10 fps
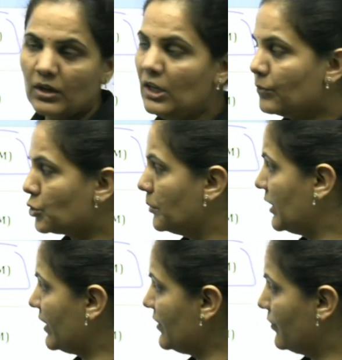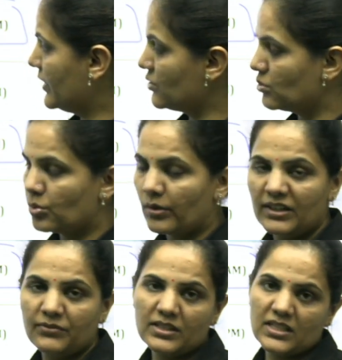So between 1st to
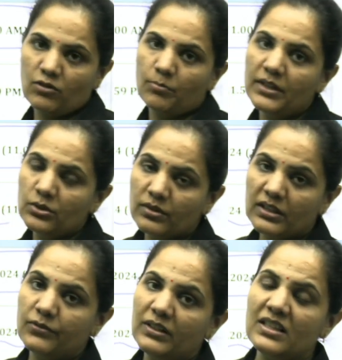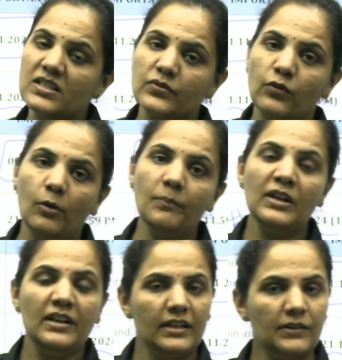21st November, you can fill this form.
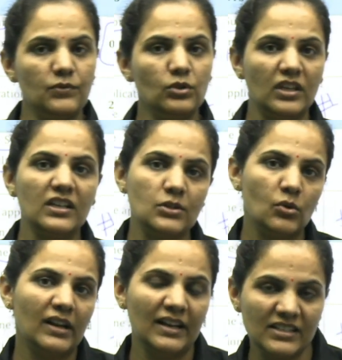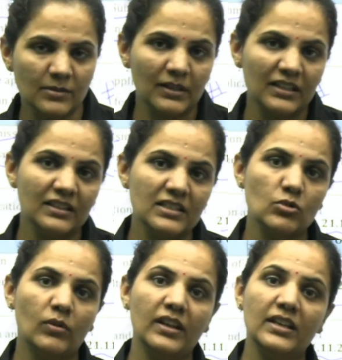If you think you are eligible in this one
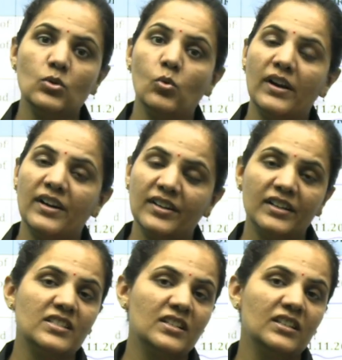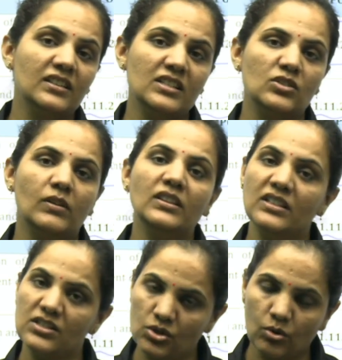and you are interested in this one, then
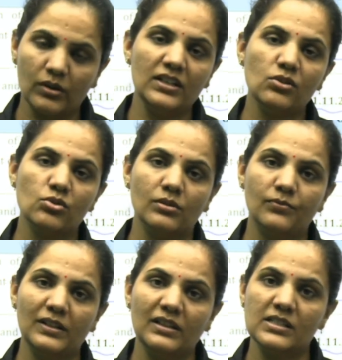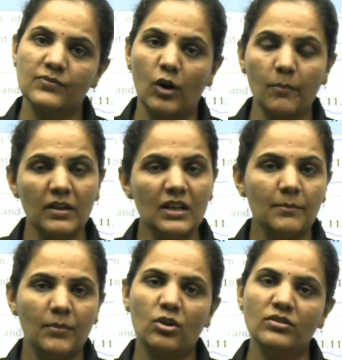surely you should fill this form
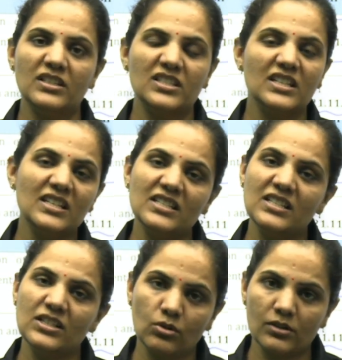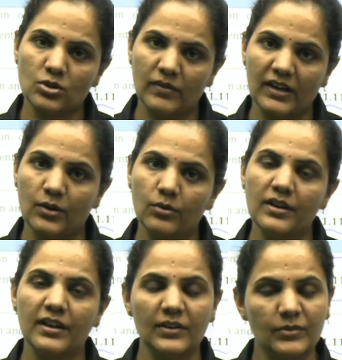because the CTC is also very good
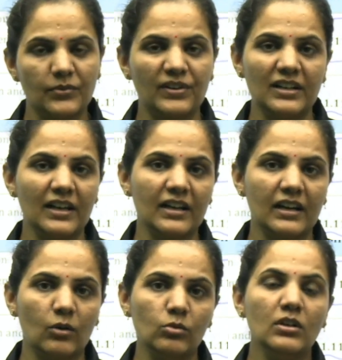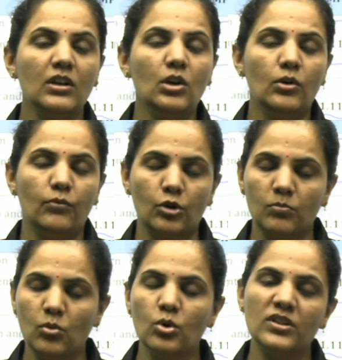here, 15 lakh around. For
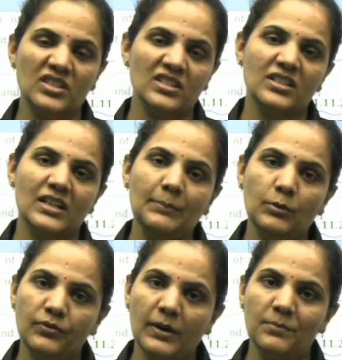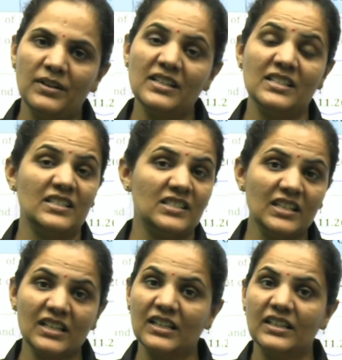more such type of updates, stay
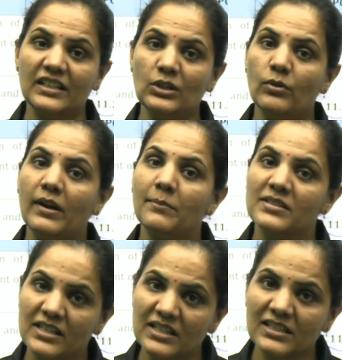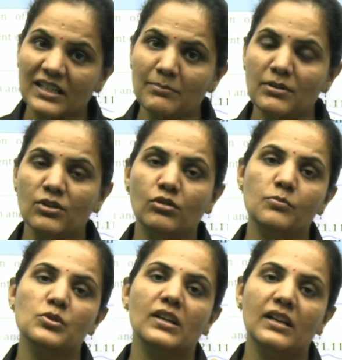connected to IMS Gate Academy YouTube
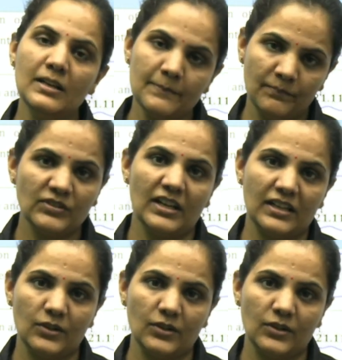channel. Thank you.